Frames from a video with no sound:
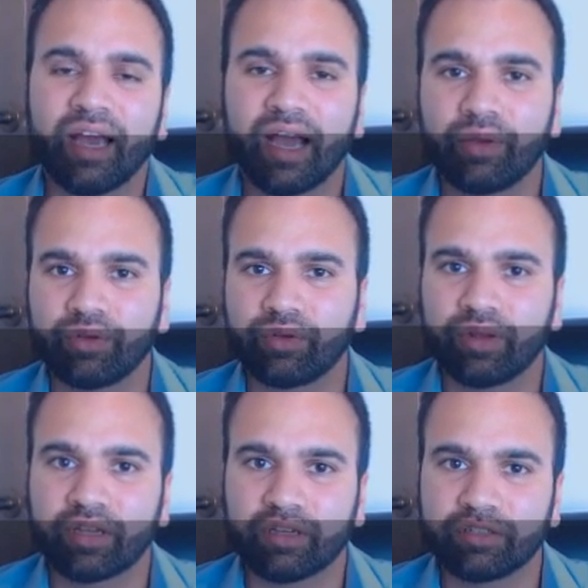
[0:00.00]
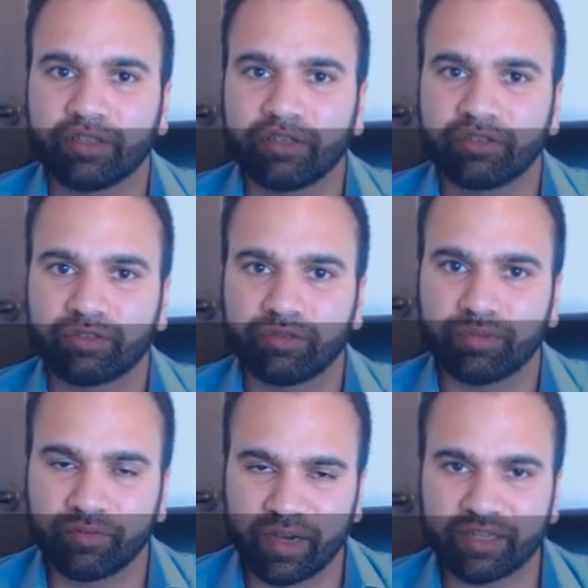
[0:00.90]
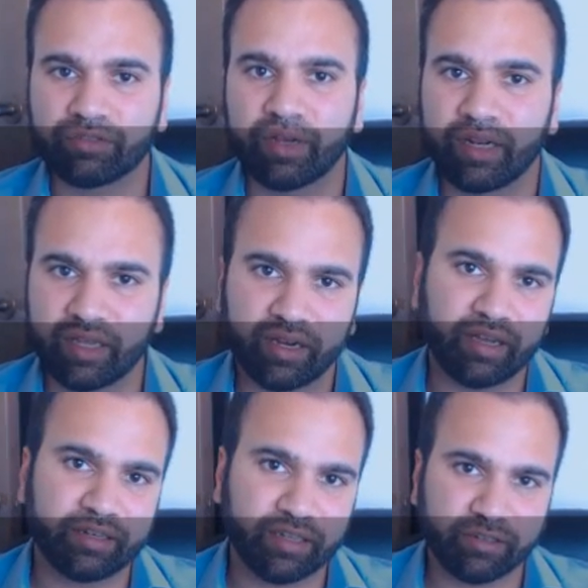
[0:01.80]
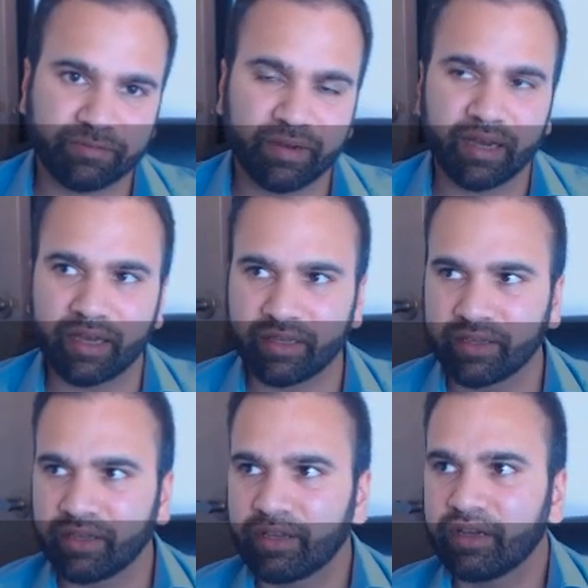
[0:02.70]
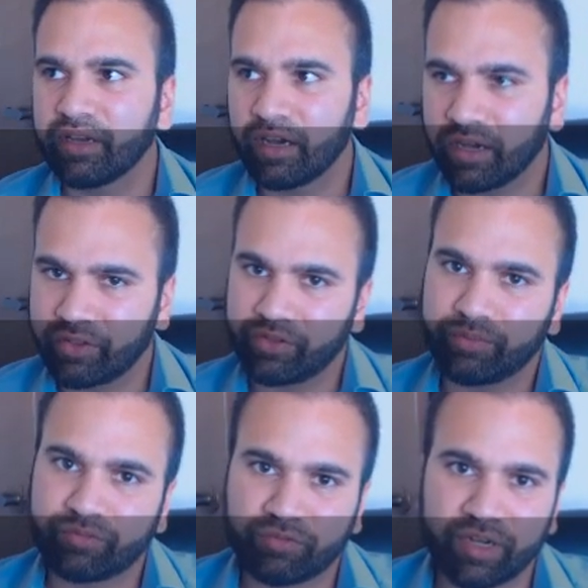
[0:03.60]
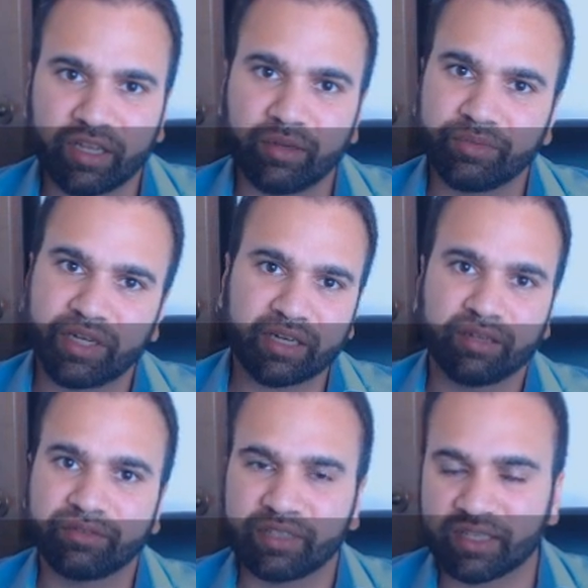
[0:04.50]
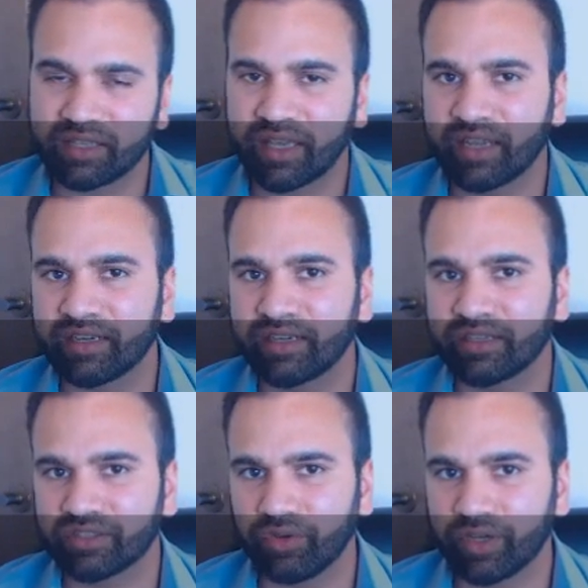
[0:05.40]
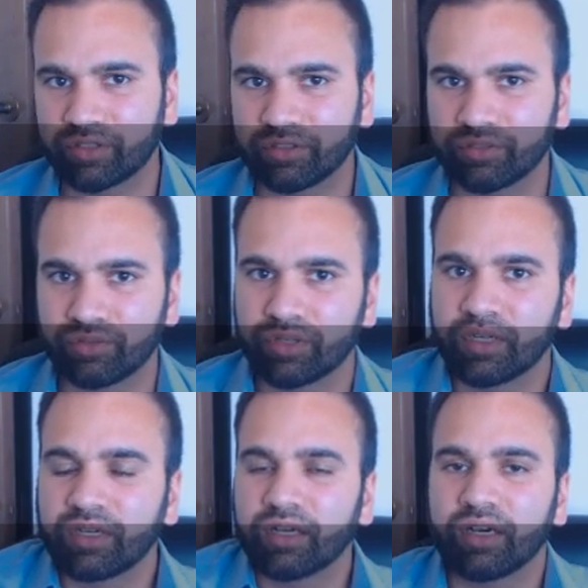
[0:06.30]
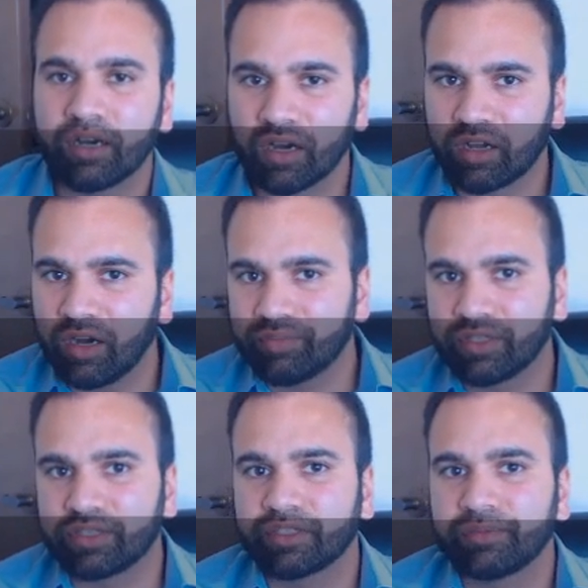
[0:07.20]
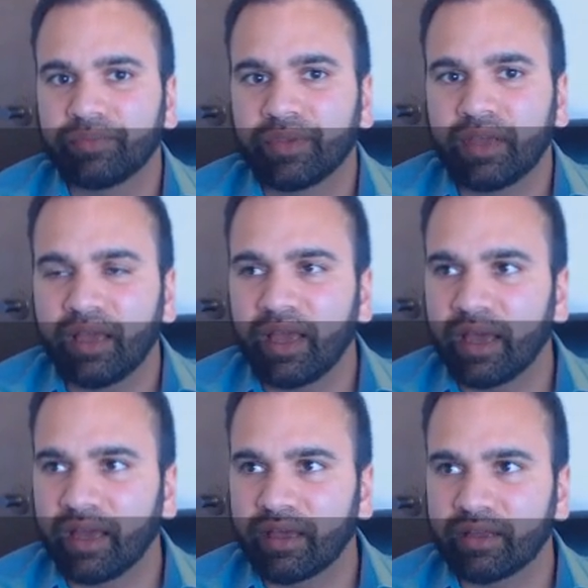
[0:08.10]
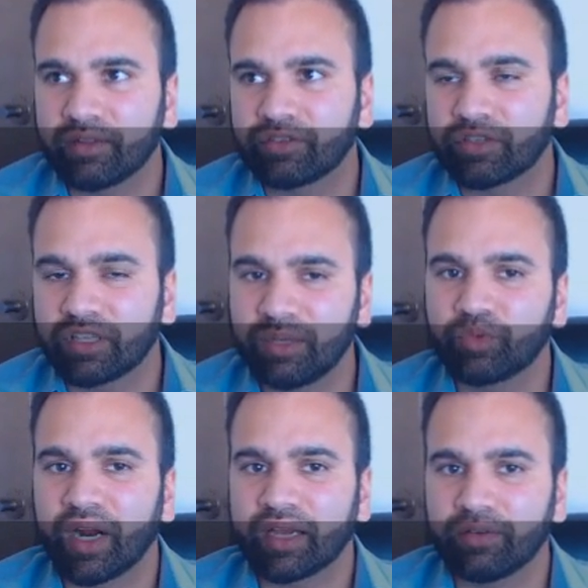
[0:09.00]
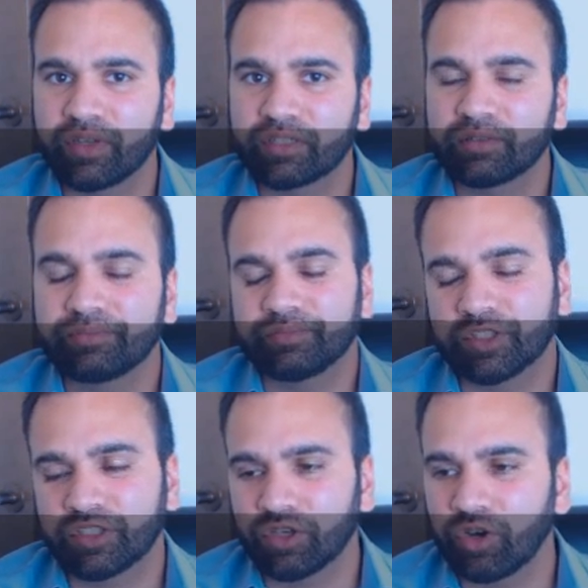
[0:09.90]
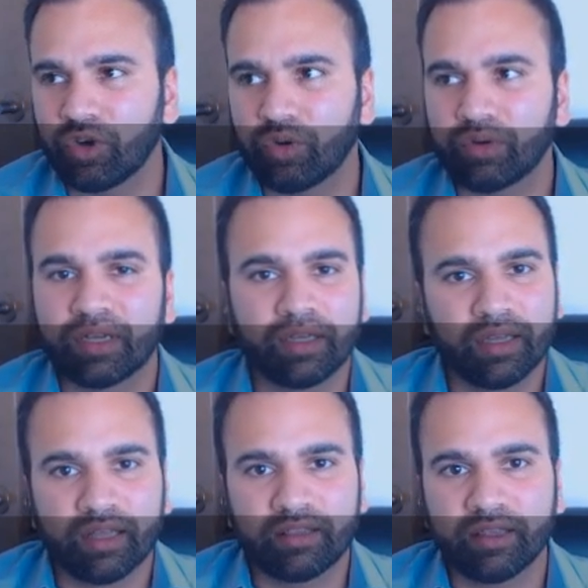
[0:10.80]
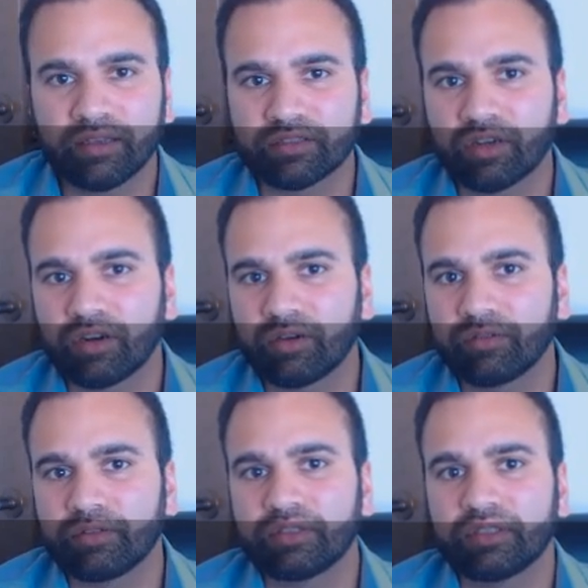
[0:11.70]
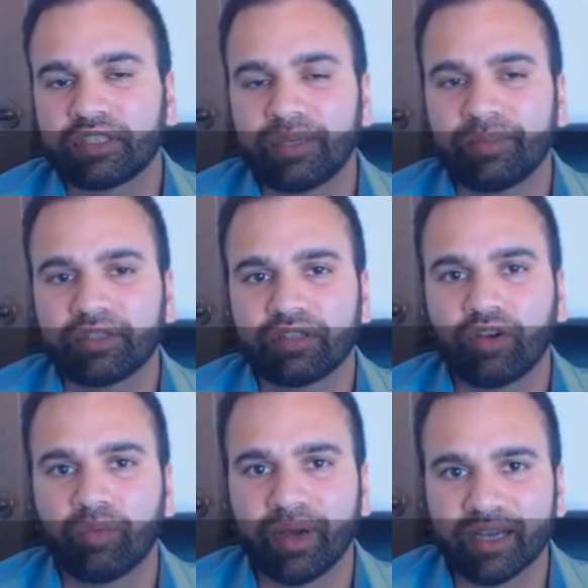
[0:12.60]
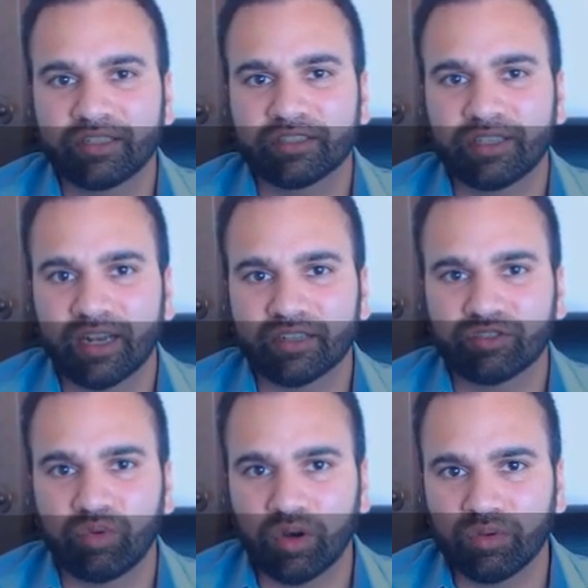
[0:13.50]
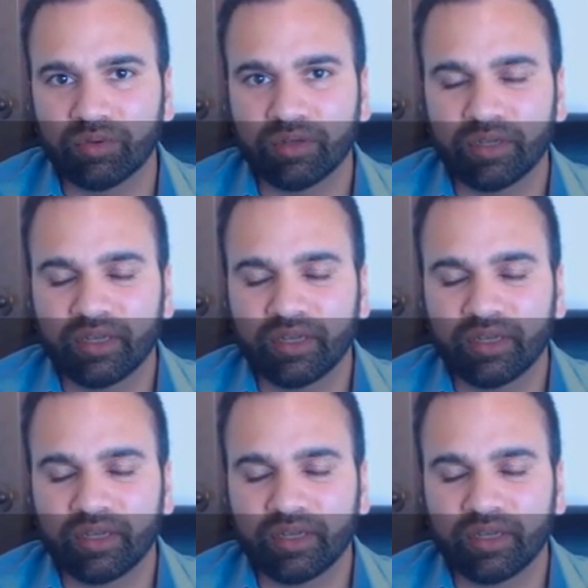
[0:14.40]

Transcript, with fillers: how you're going to continue to provide training and identify uh, the training objectives that the candidate is going to uh, accomplish and keep track of it. So things are seeming to go back to status quo